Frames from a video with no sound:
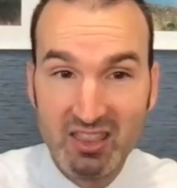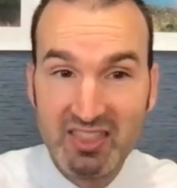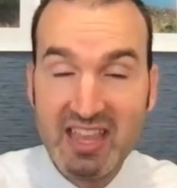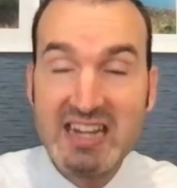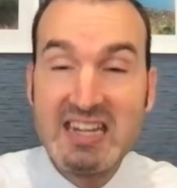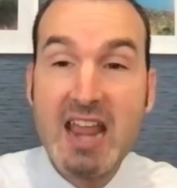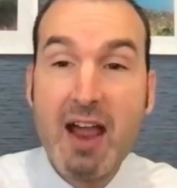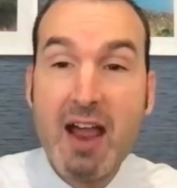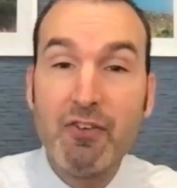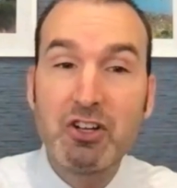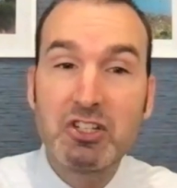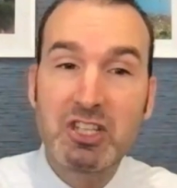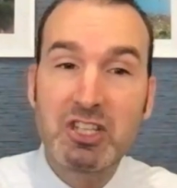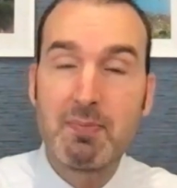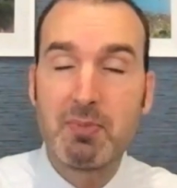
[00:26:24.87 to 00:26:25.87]
they never
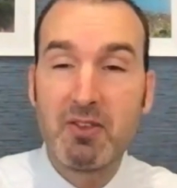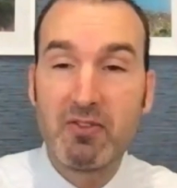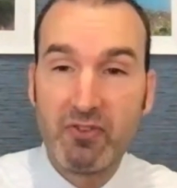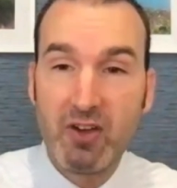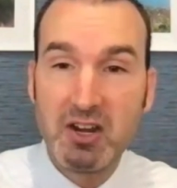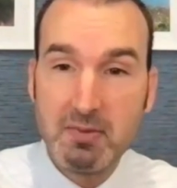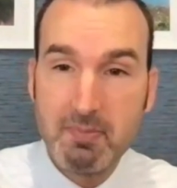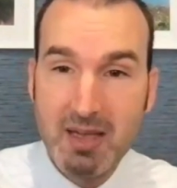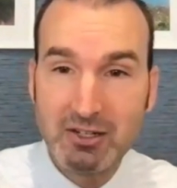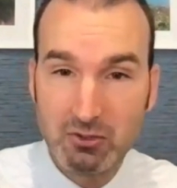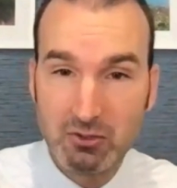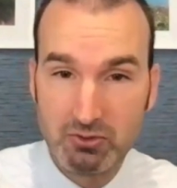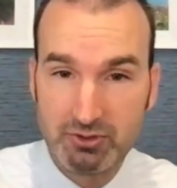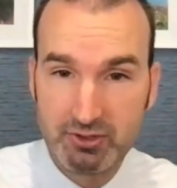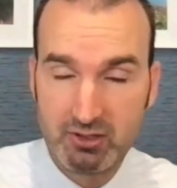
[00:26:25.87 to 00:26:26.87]
skip the
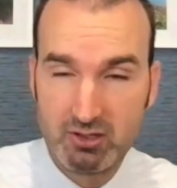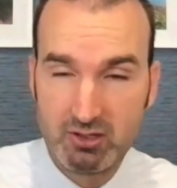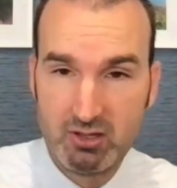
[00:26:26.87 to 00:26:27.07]
fundamentals.